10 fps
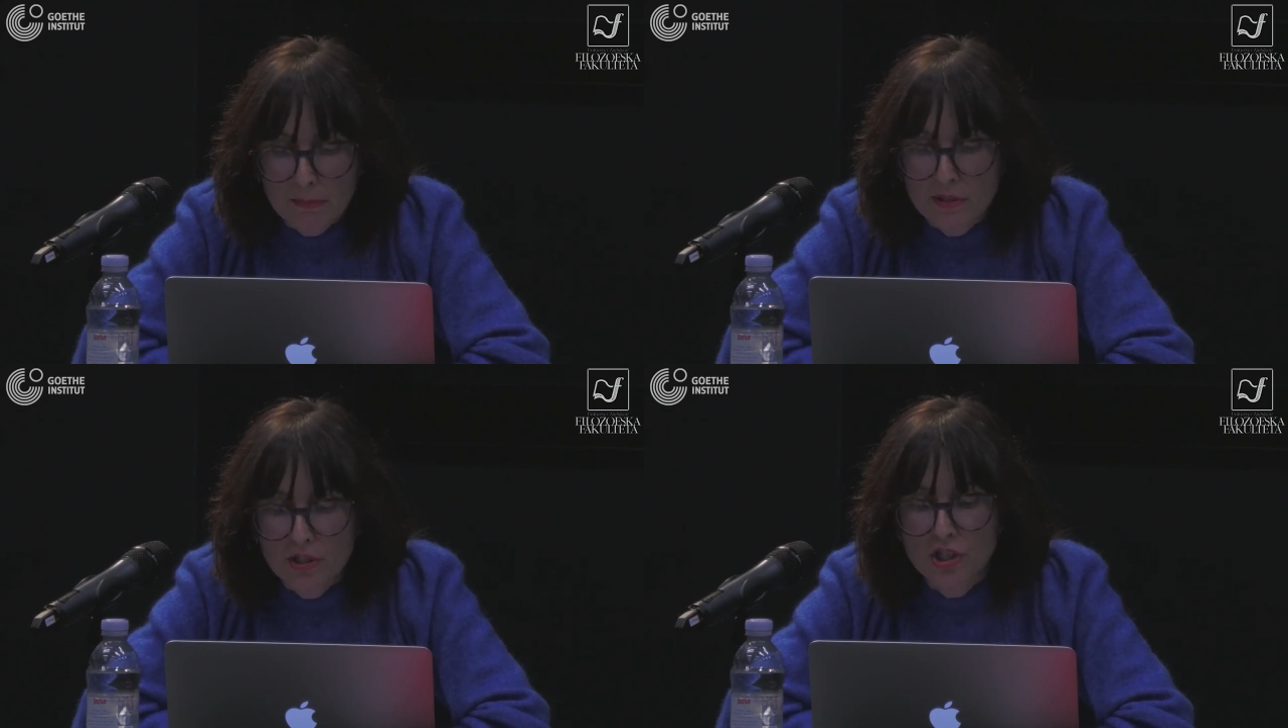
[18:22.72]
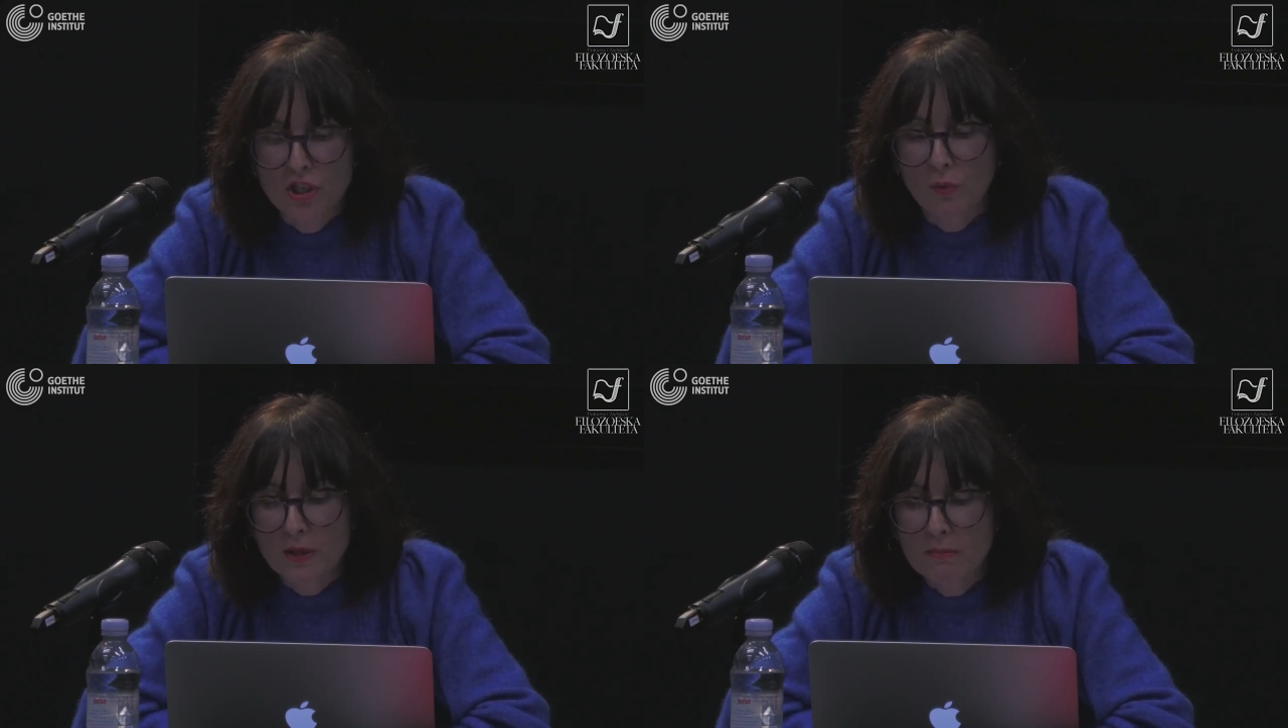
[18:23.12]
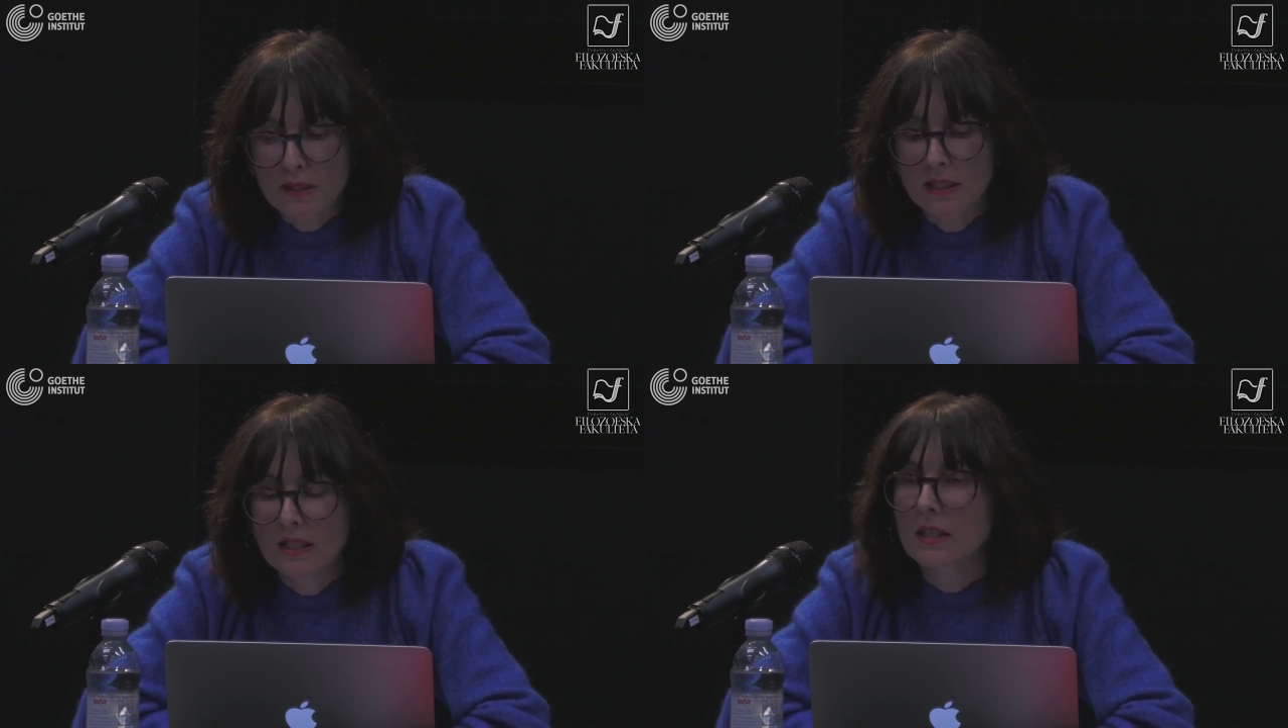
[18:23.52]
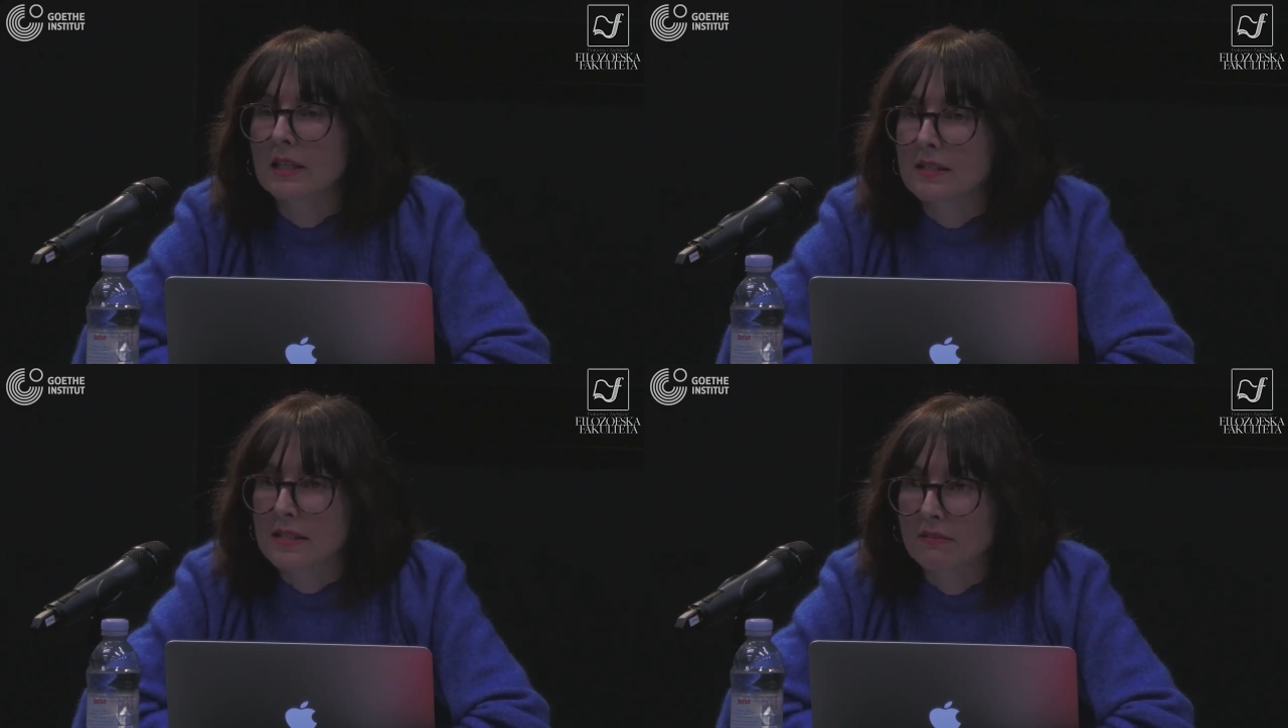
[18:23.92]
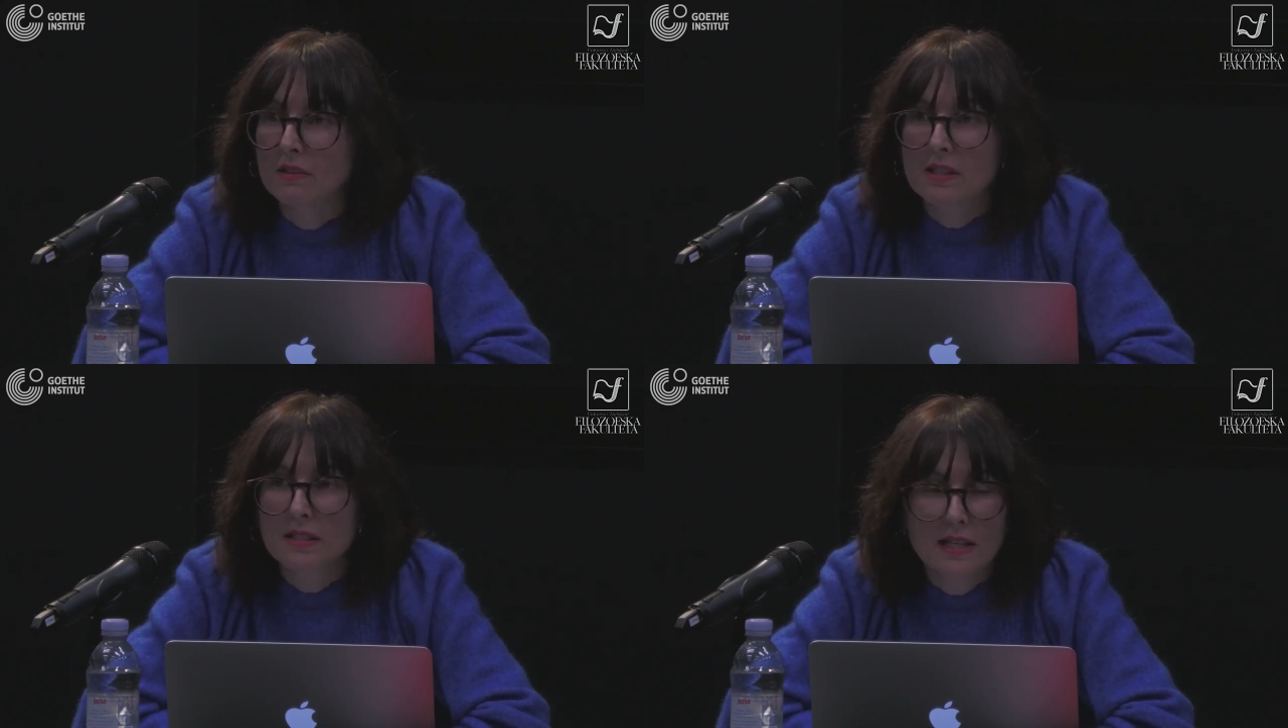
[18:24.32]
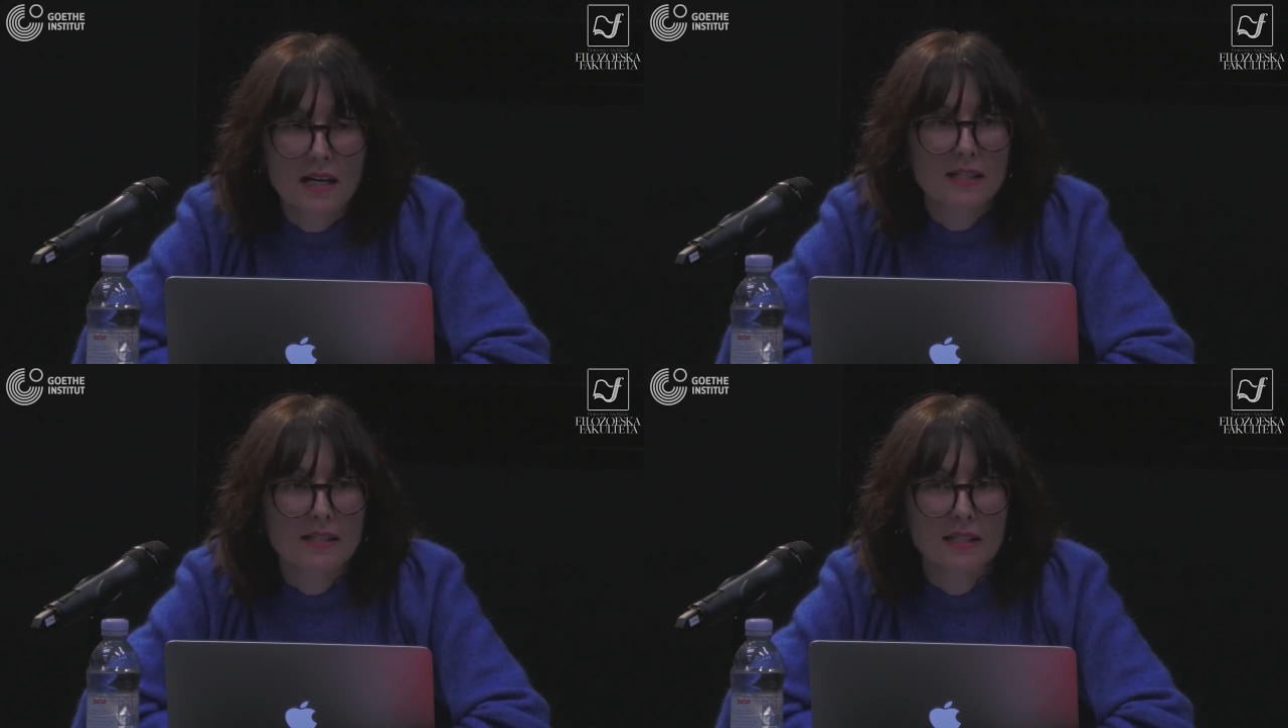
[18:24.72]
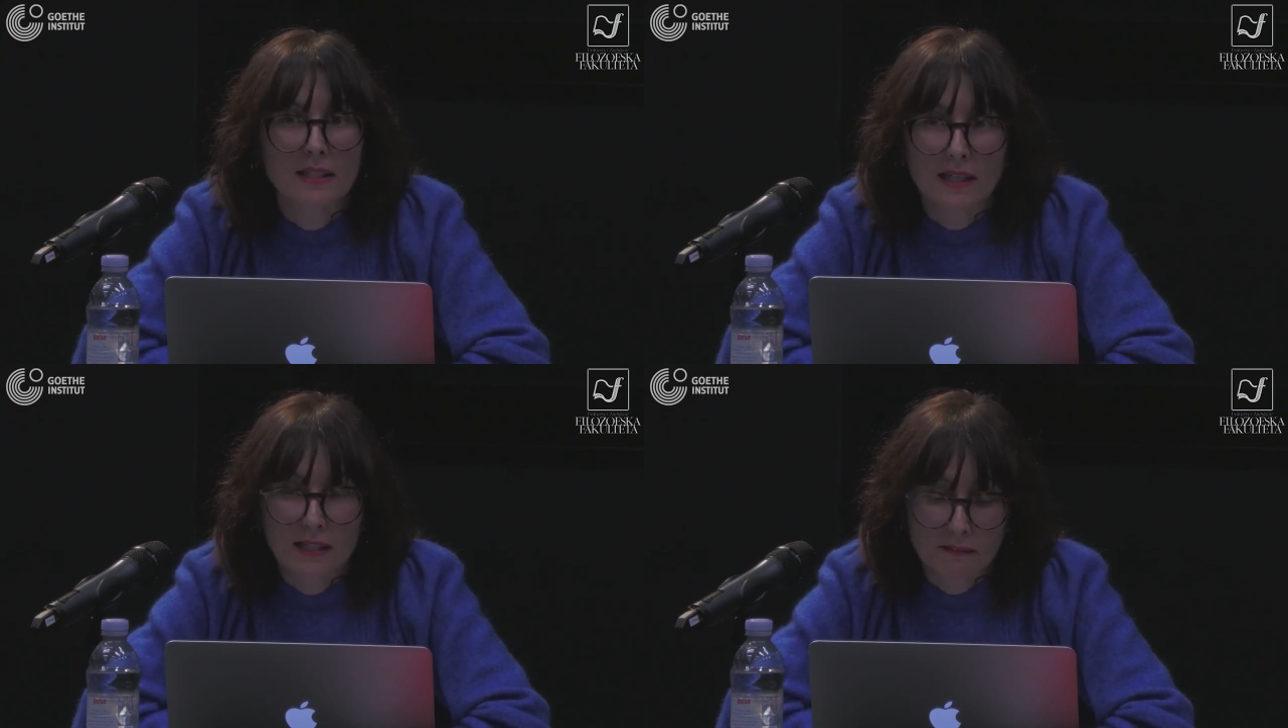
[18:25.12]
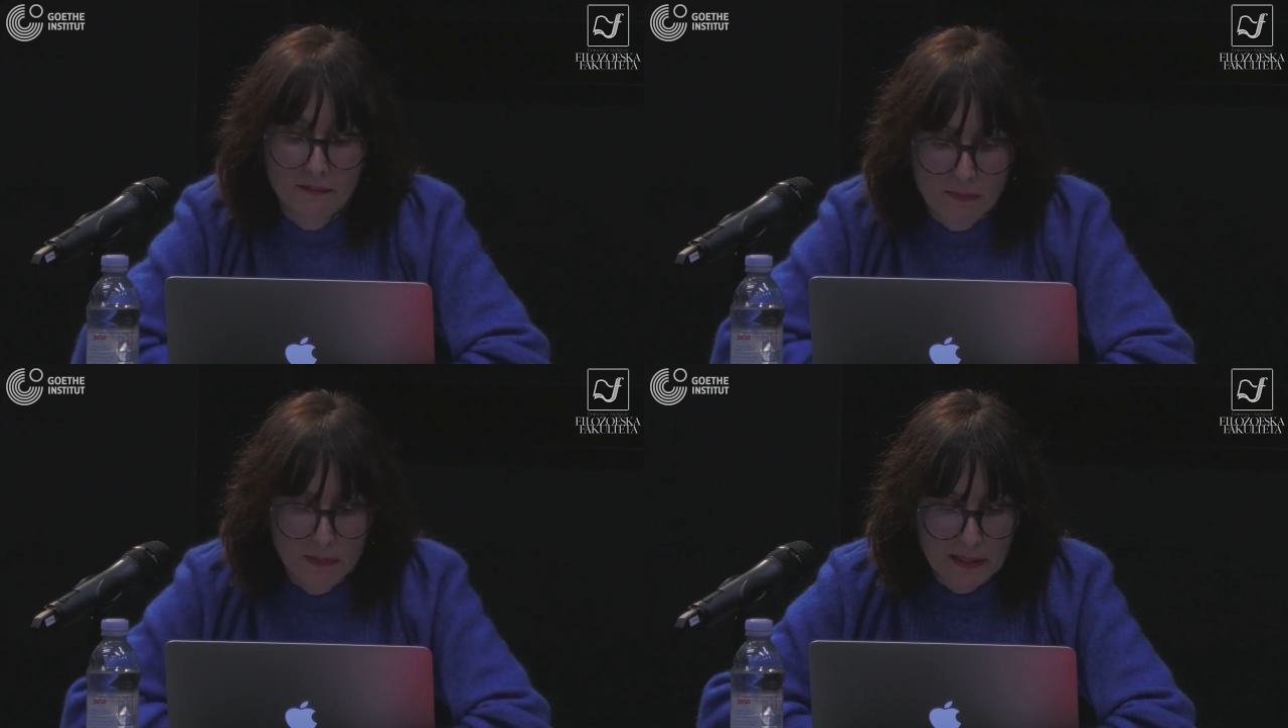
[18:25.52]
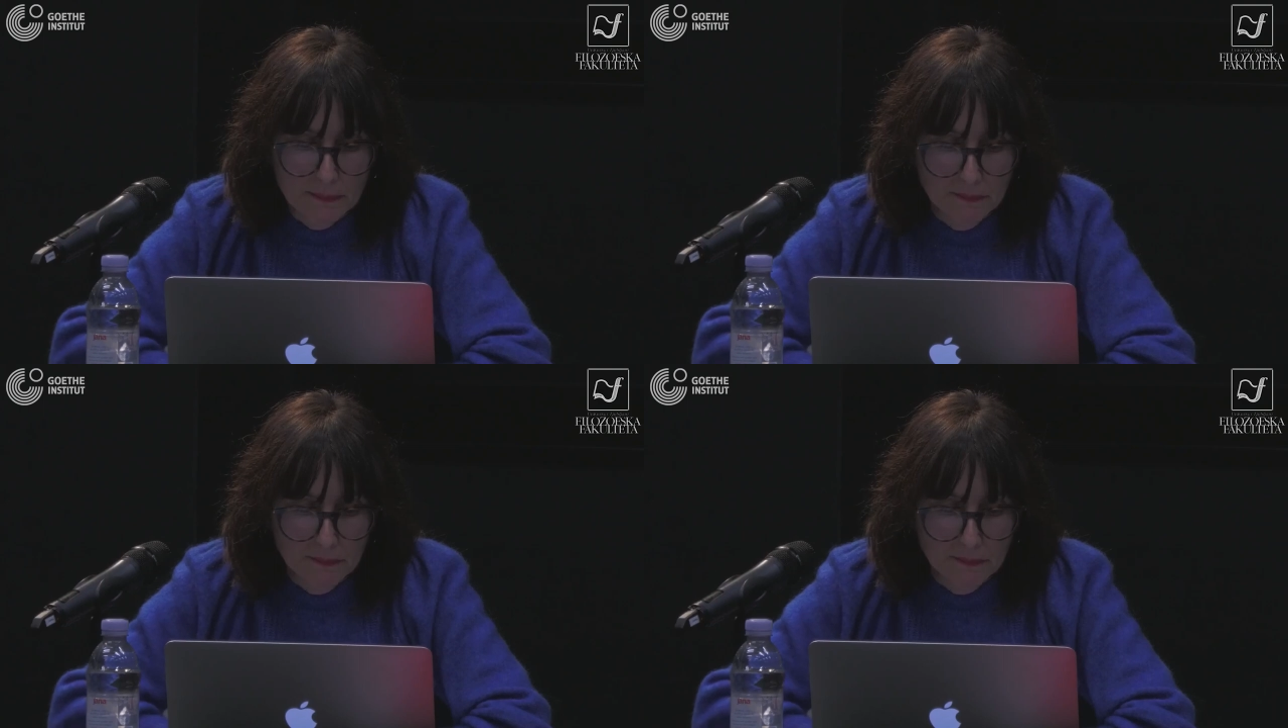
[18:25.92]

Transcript: the position of women in civil society and the family.